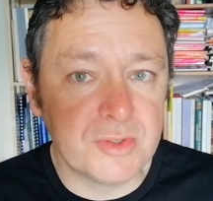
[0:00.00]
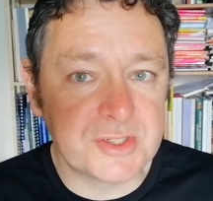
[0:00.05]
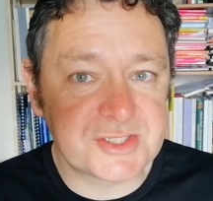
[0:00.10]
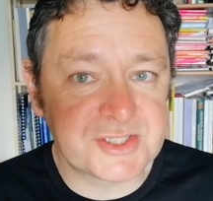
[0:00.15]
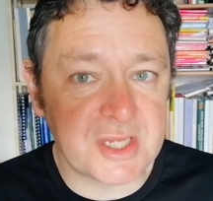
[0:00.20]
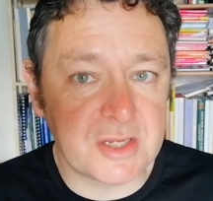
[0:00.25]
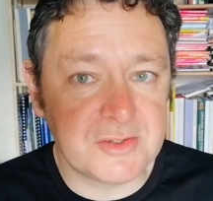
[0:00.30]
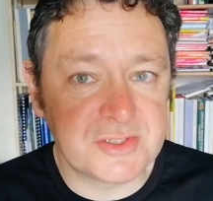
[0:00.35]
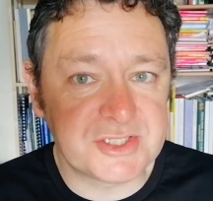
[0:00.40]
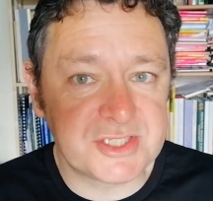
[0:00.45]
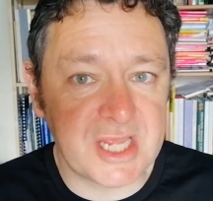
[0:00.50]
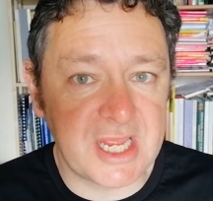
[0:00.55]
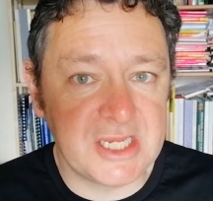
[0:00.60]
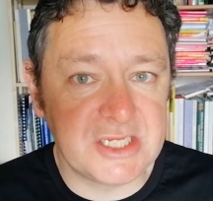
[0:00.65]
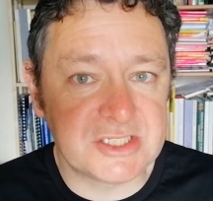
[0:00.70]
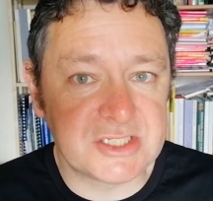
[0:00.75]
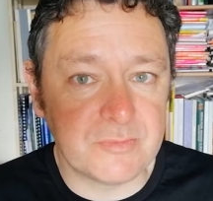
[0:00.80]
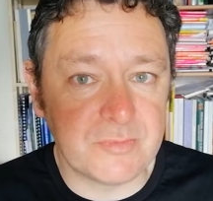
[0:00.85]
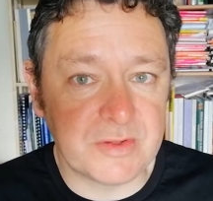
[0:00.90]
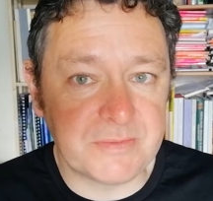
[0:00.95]

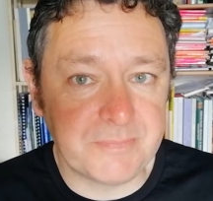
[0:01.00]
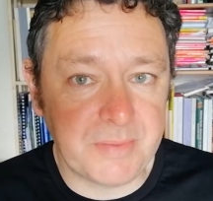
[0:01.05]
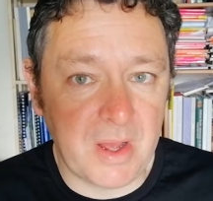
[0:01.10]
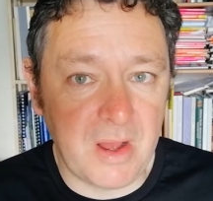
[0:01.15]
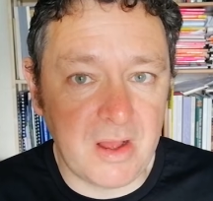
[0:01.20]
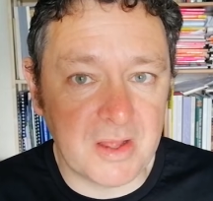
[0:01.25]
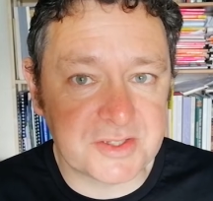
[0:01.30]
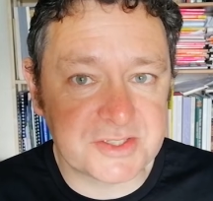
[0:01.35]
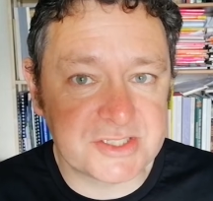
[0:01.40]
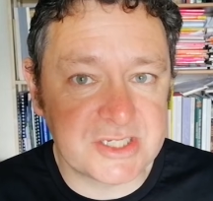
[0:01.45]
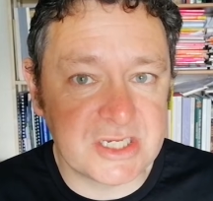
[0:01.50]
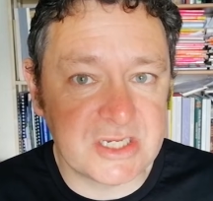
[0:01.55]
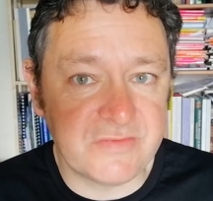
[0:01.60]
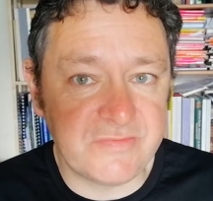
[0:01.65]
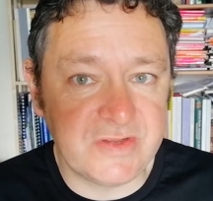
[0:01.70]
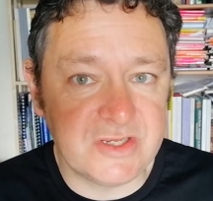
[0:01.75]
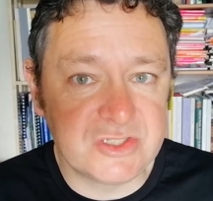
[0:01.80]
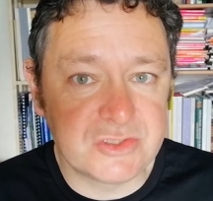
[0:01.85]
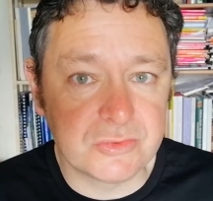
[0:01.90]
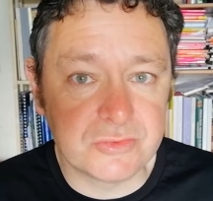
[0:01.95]
association with past
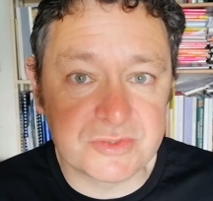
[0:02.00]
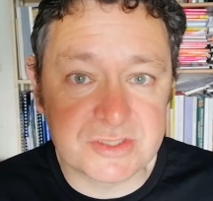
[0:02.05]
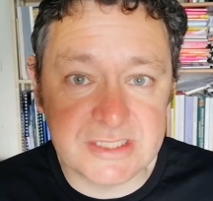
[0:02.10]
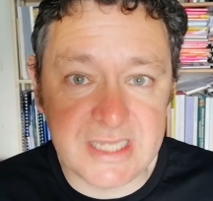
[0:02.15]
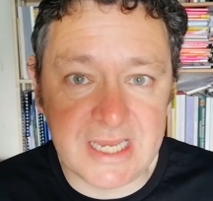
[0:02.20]
individuals,